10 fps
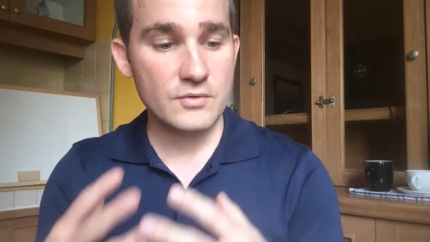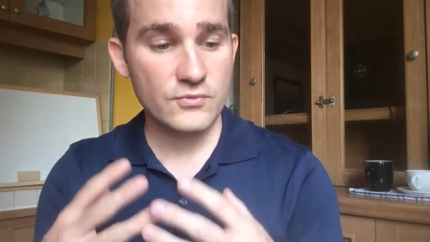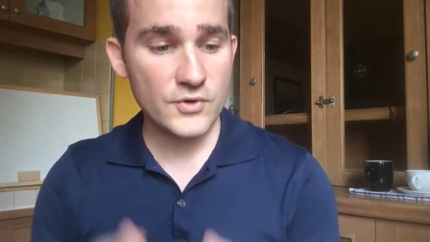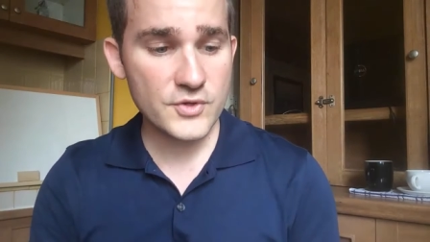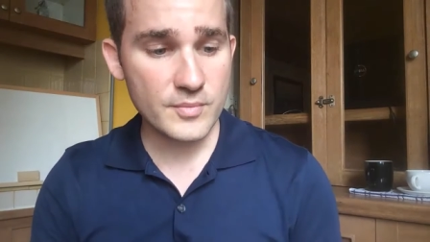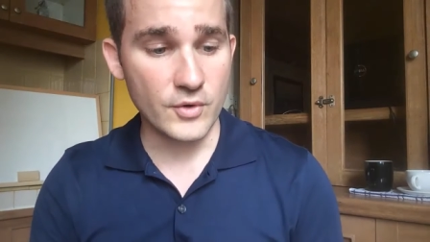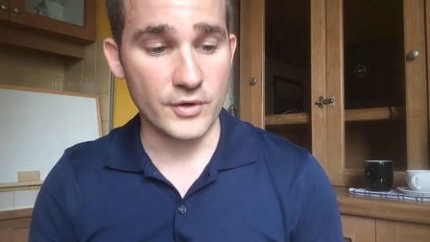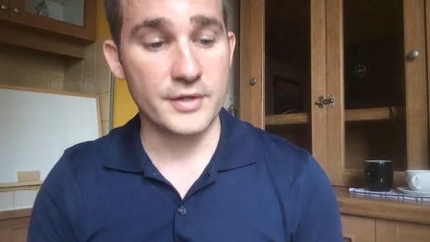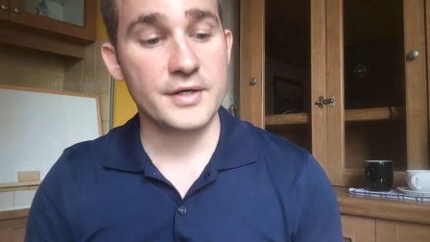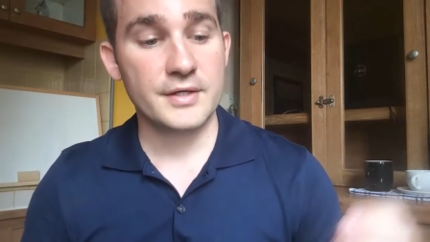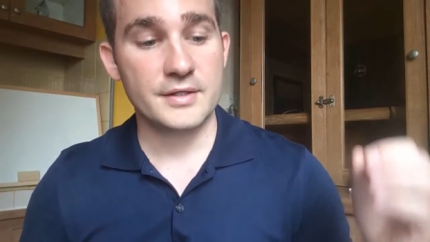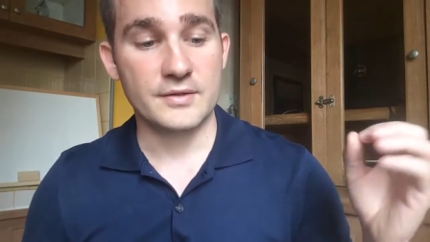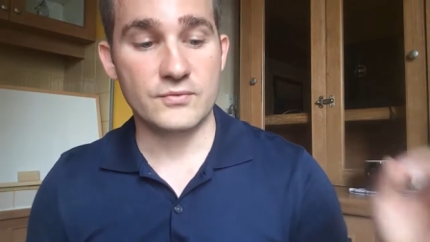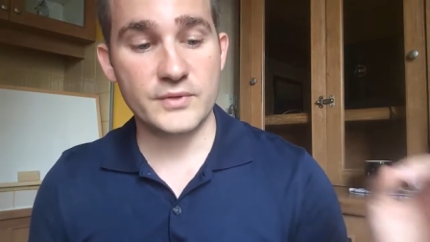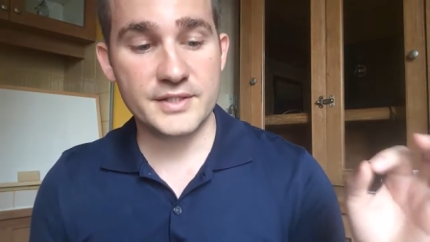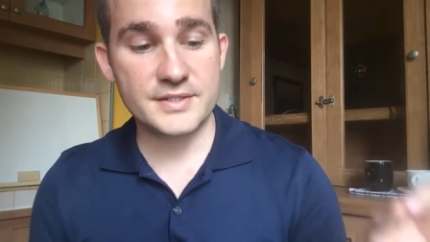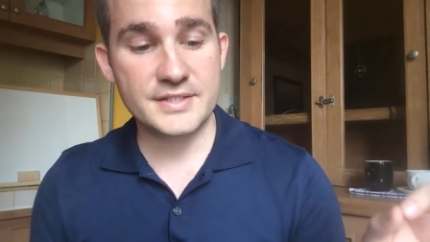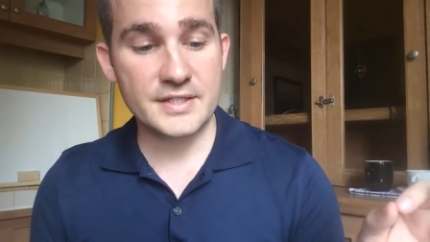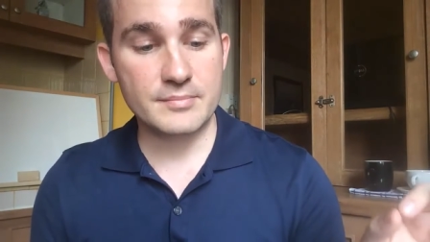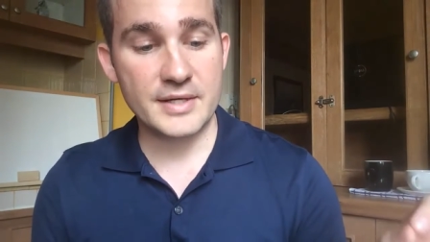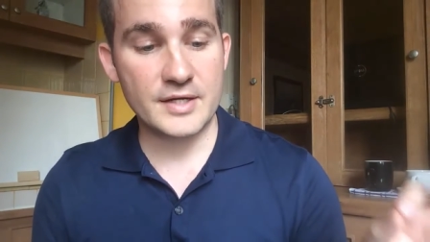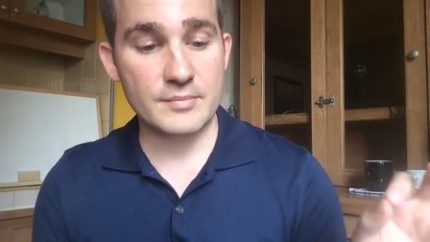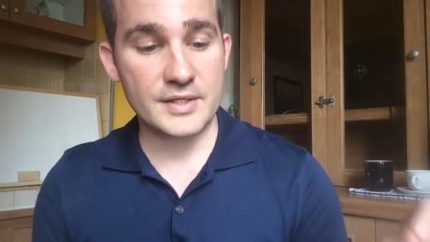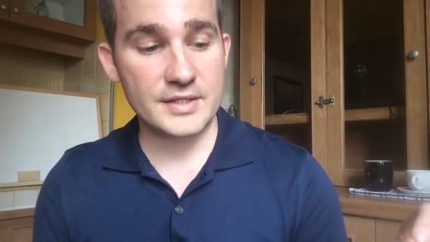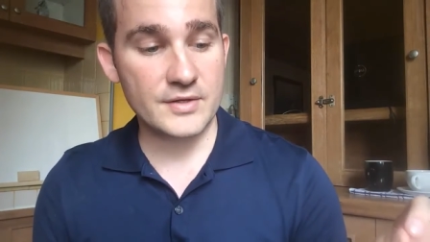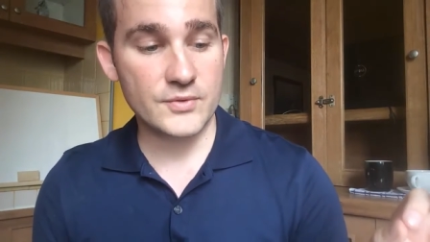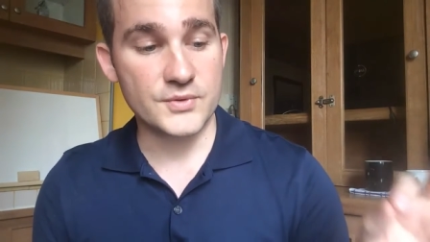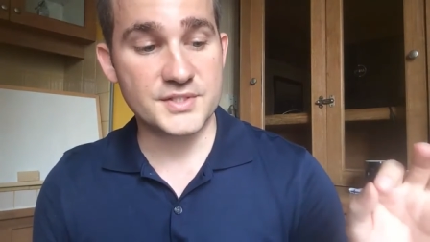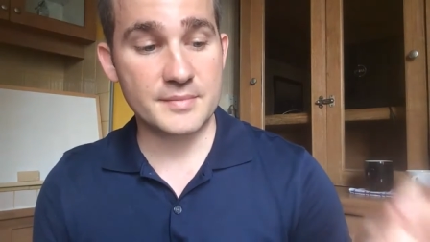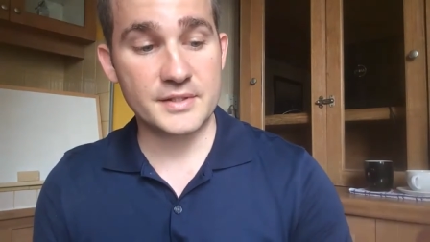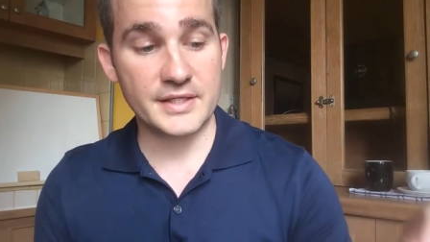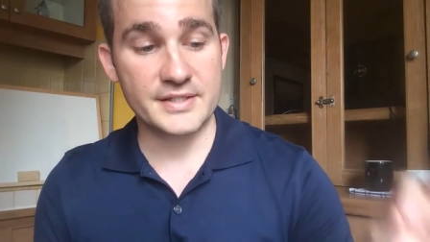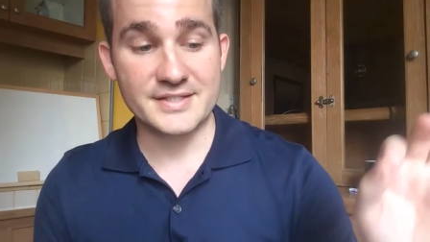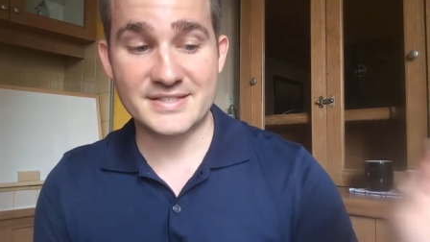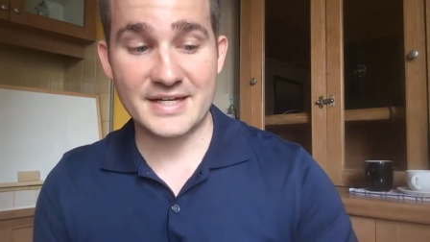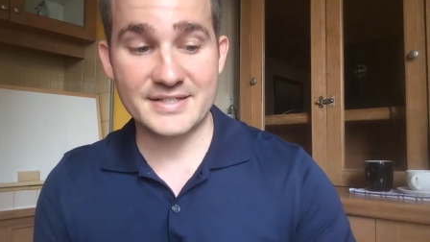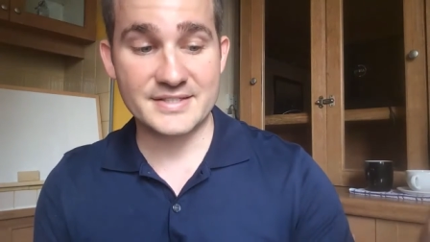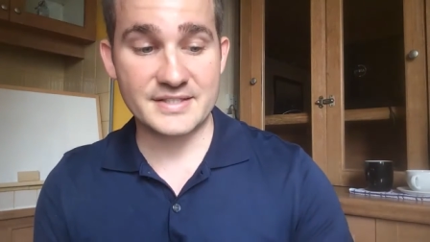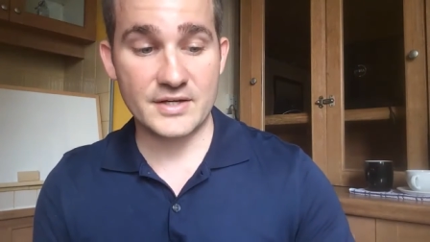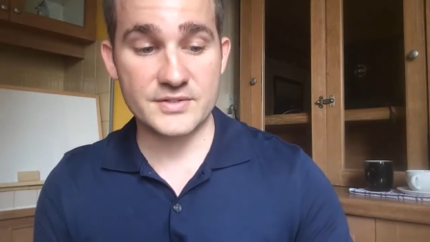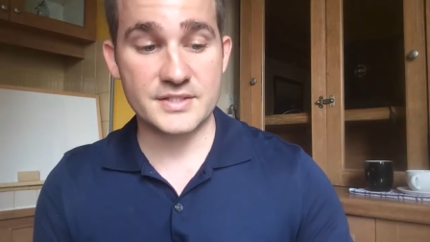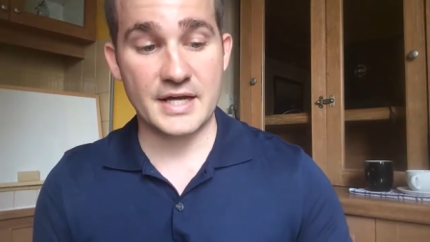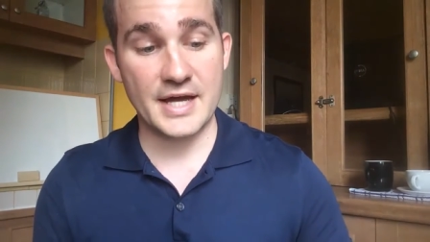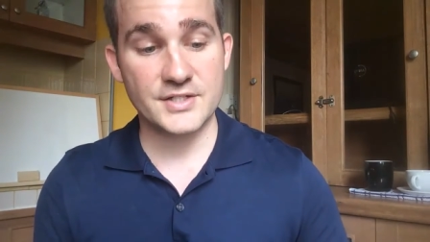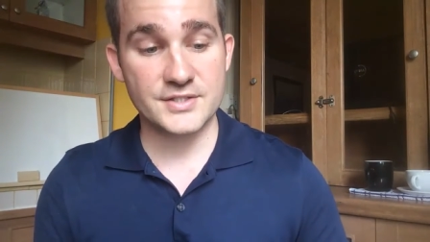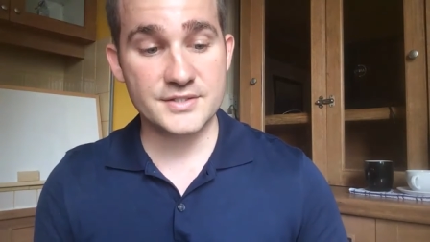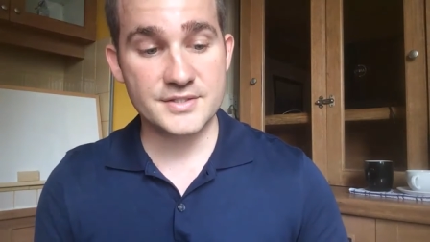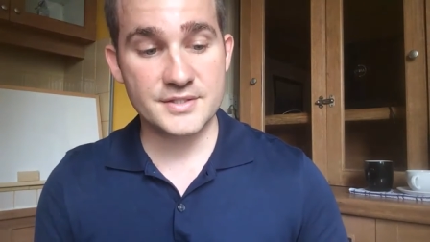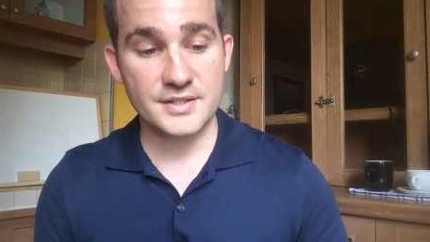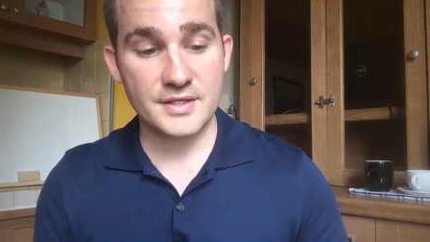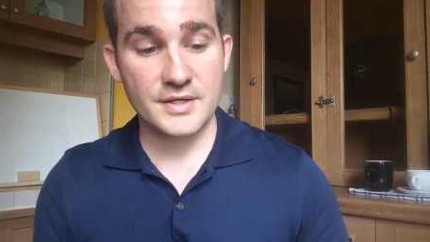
Furthermore, if we indeed make meaning through simulating sights, sounds, and actions,